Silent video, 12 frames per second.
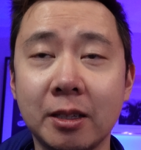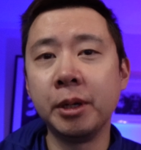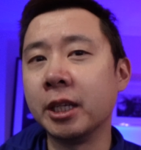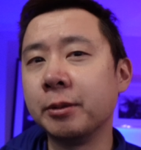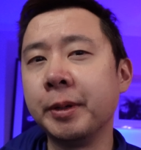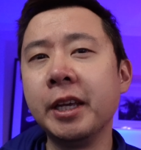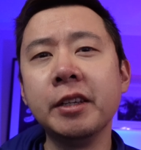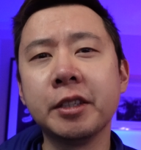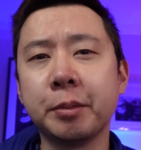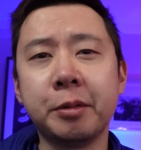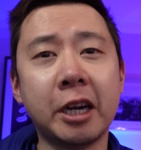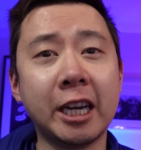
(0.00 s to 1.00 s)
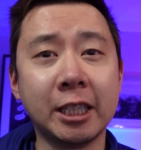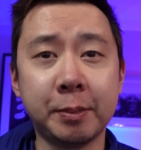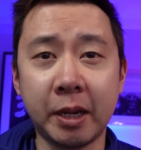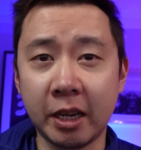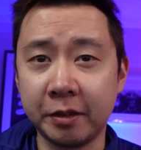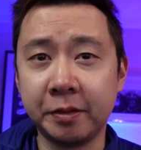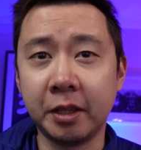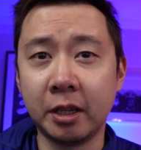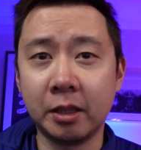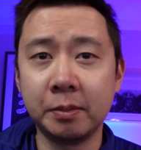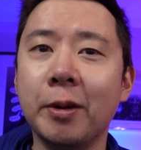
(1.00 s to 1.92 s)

because being surprised by a flaw,